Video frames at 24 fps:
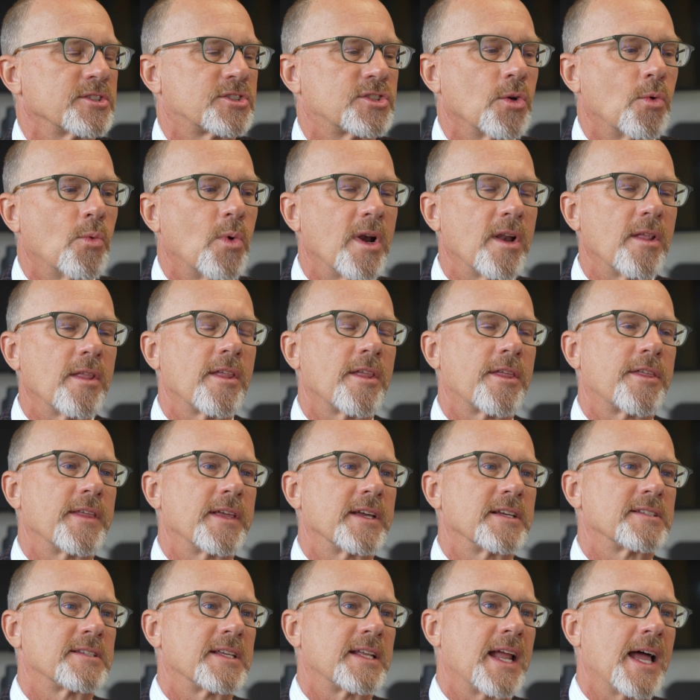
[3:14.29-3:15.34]
So one of the
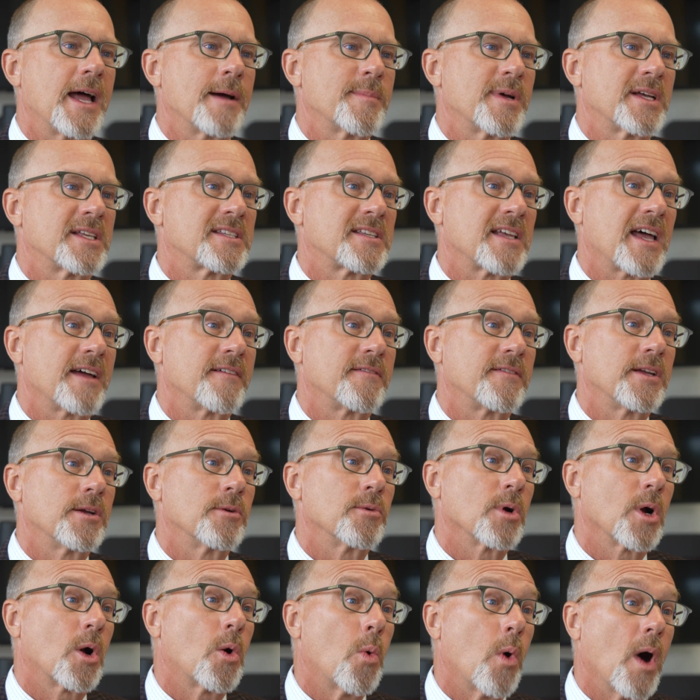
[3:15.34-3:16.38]
things that MSIV
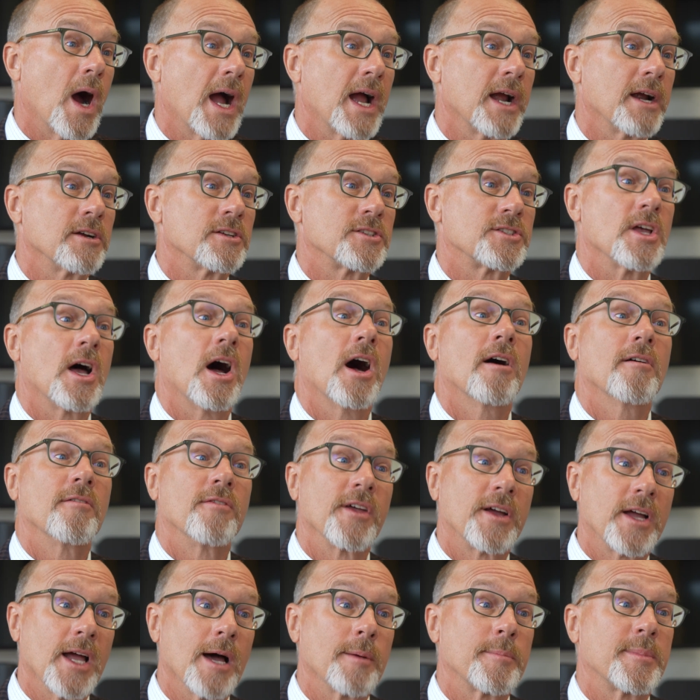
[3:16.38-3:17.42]
requires of
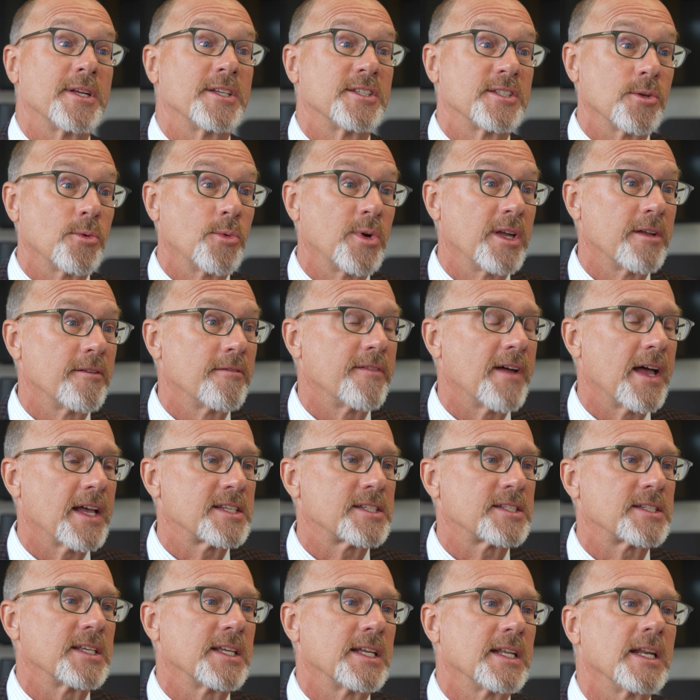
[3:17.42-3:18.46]
the companies that we
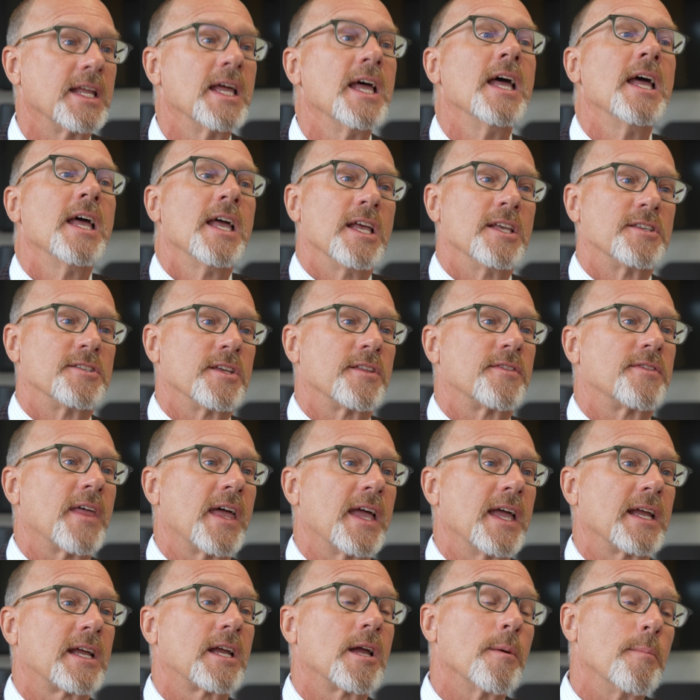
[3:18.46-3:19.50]
invest in is that
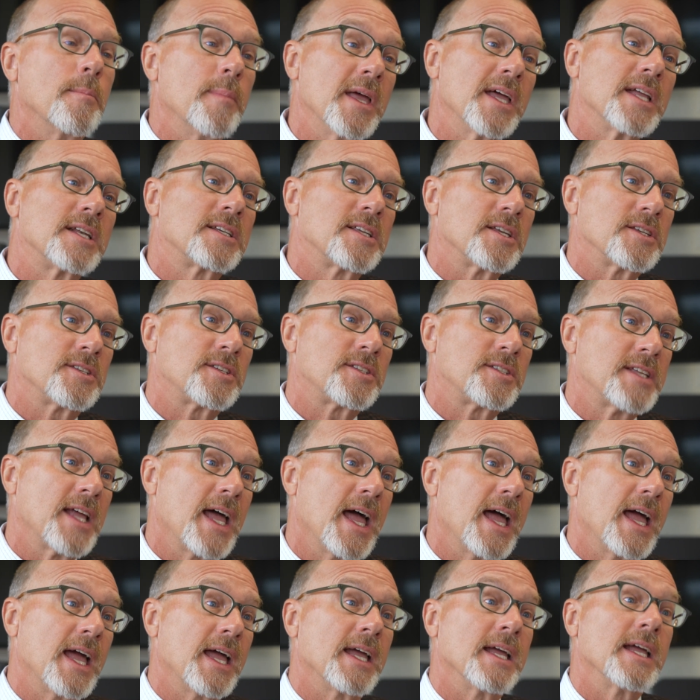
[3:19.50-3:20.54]
they commit to
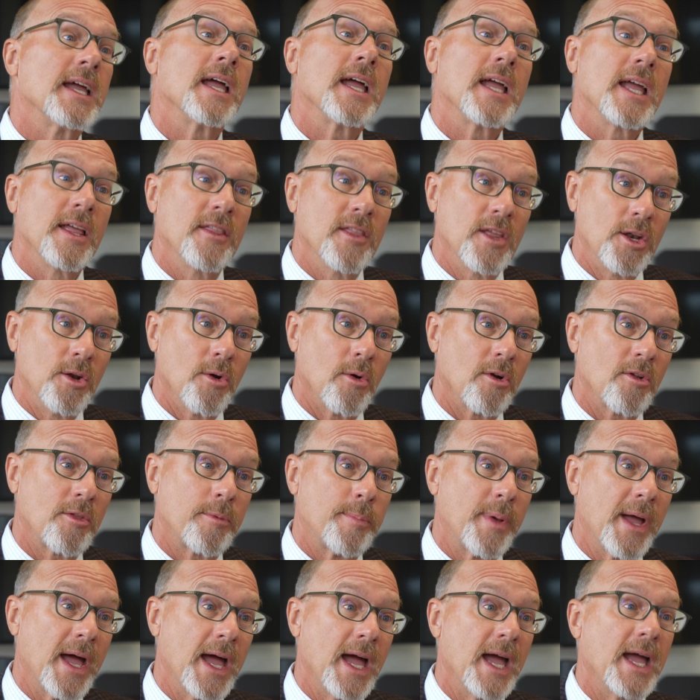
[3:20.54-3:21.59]
stay in the North
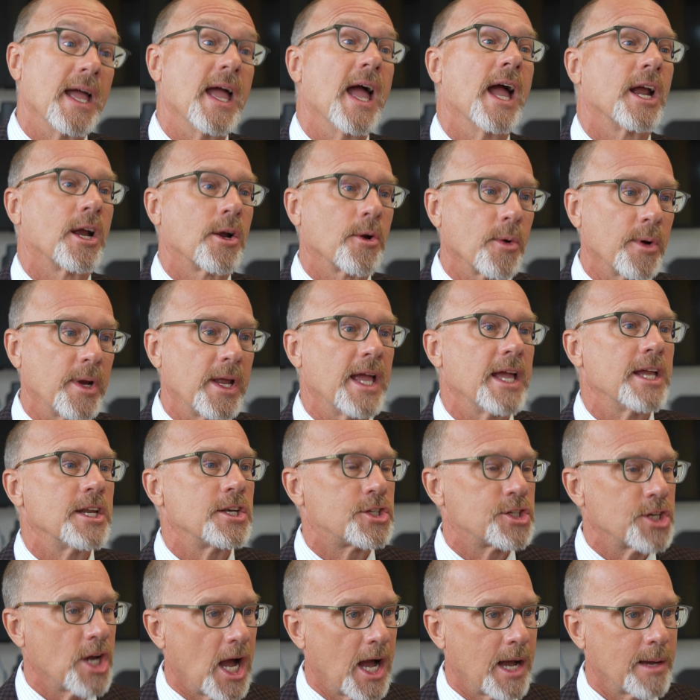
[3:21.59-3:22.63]
Bay and create
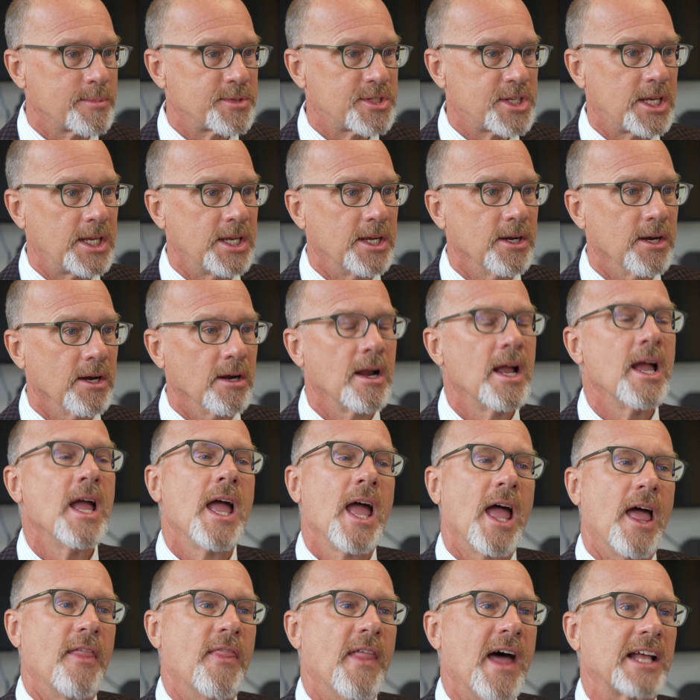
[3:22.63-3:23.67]
jobs here.
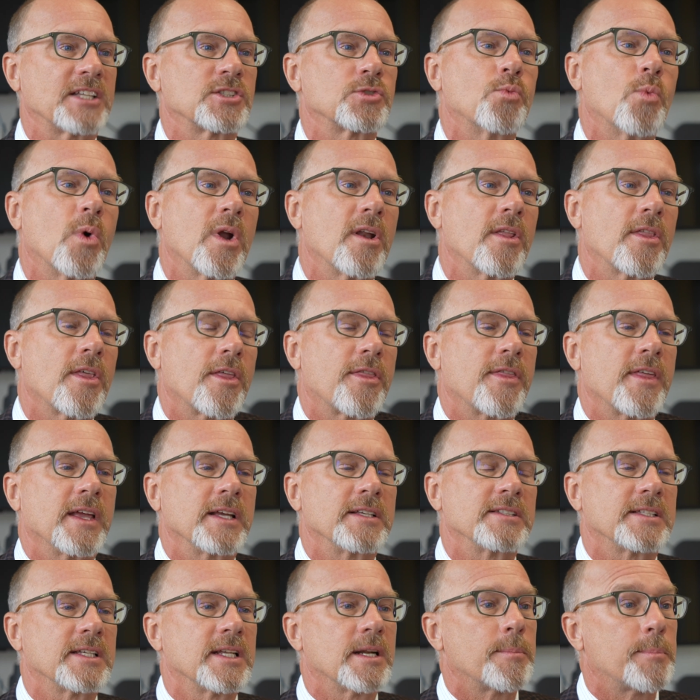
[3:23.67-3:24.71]
And that's one of the
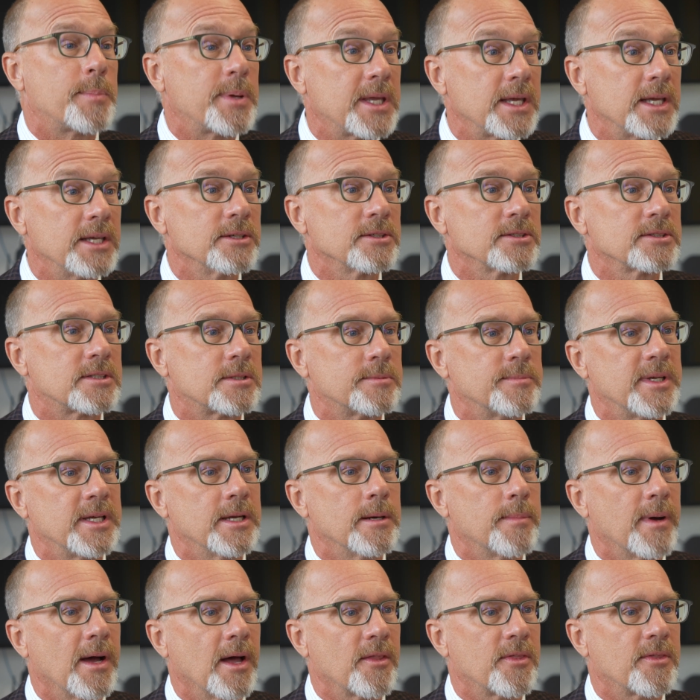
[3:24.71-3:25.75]
things that appealed to me
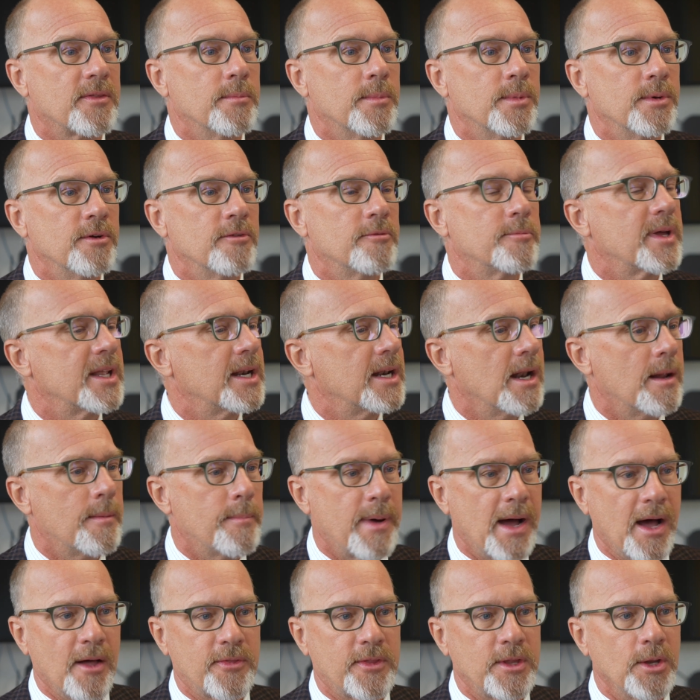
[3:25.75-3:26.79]
about the movement and
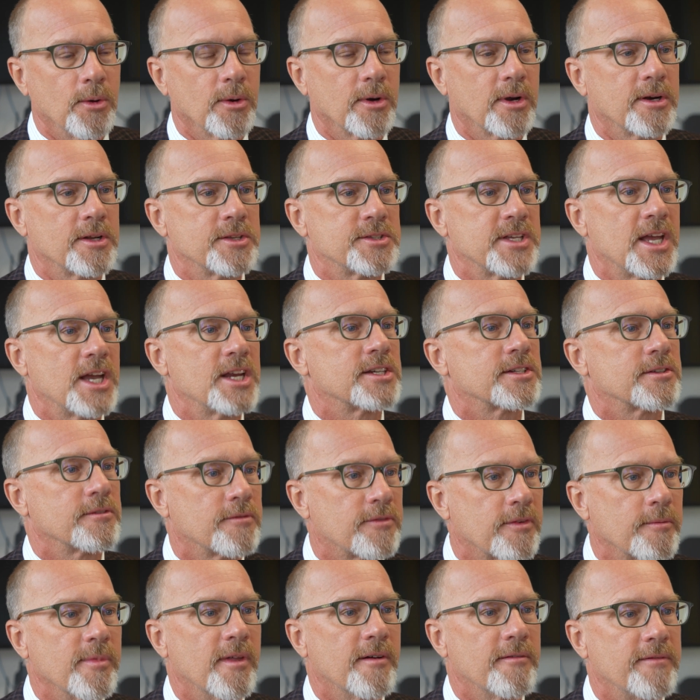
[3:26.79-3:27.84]
about the organization
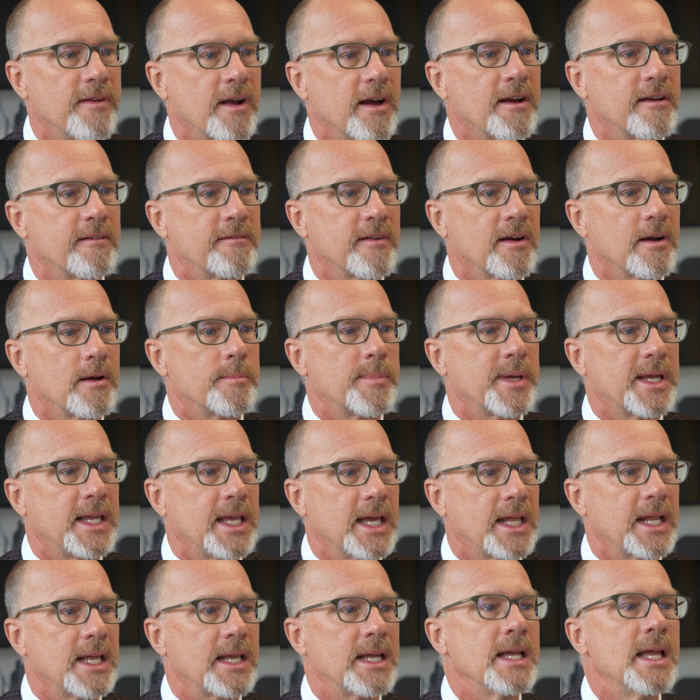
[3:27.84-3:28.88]
from the very, very
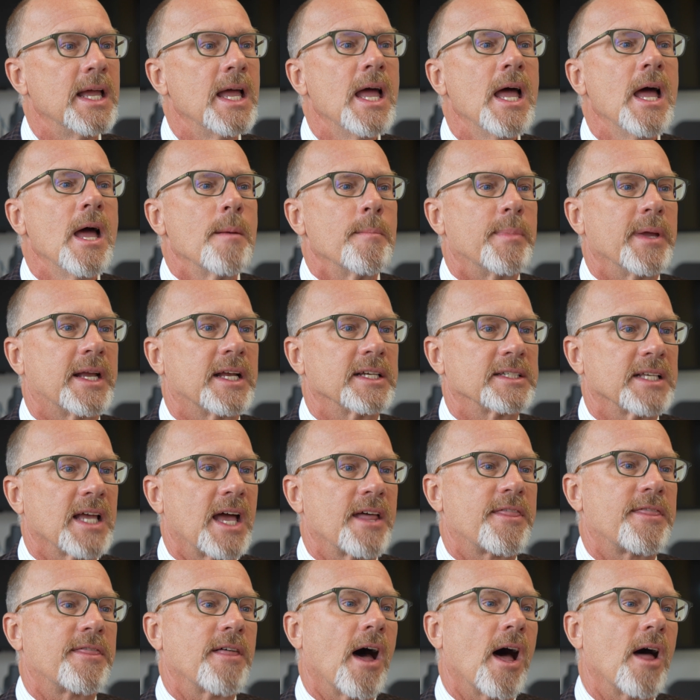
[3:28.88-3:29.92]
beginning, because I
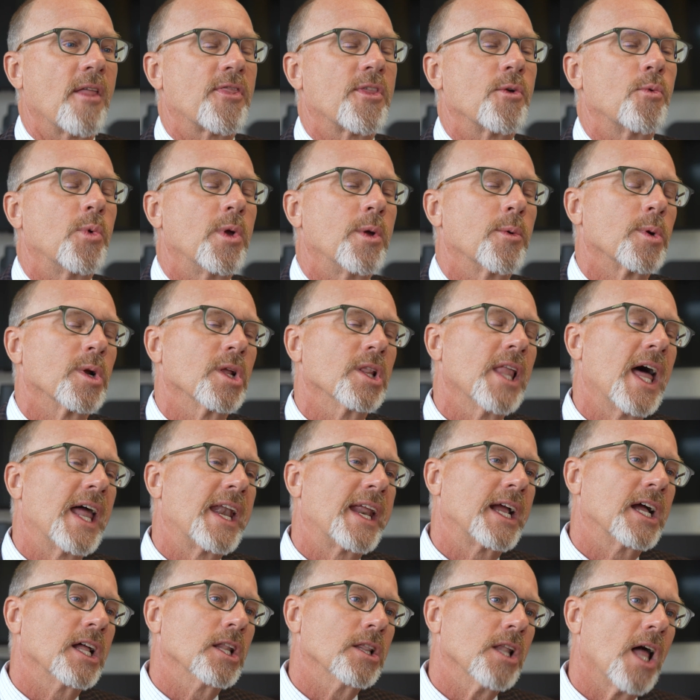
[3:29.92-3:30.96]
thought that we were
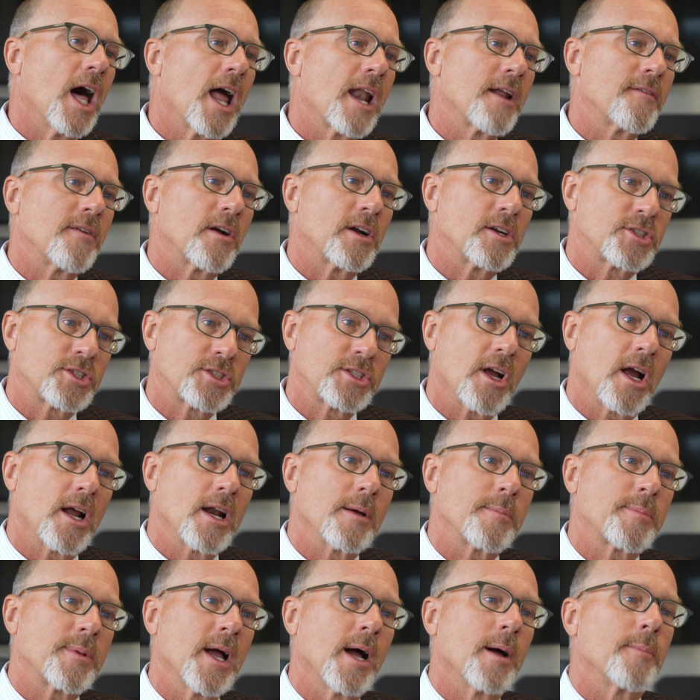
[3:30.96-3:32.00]
letting a lot of our
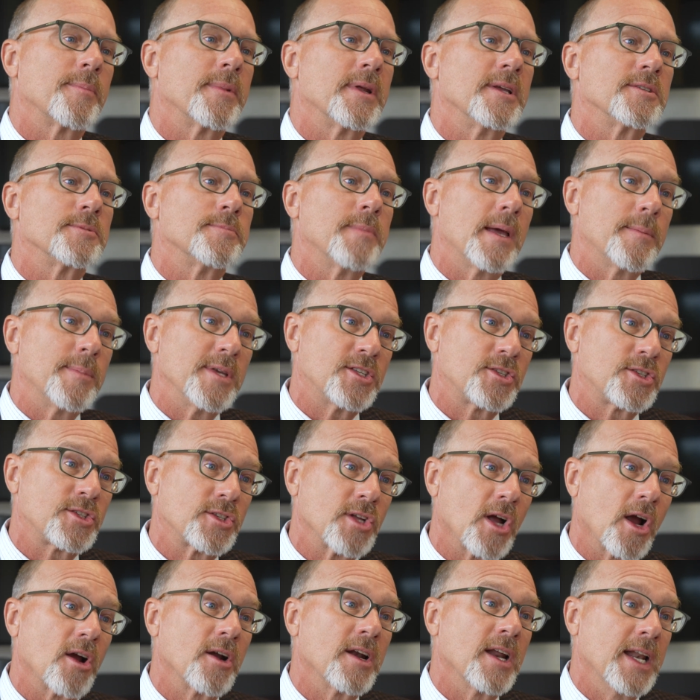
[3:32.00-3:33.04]
startup companies maybe
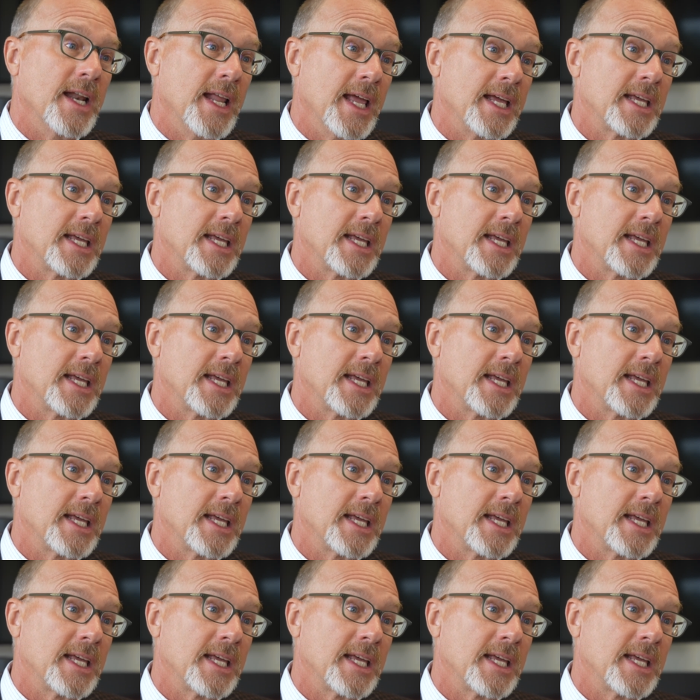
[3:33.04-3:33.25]
start and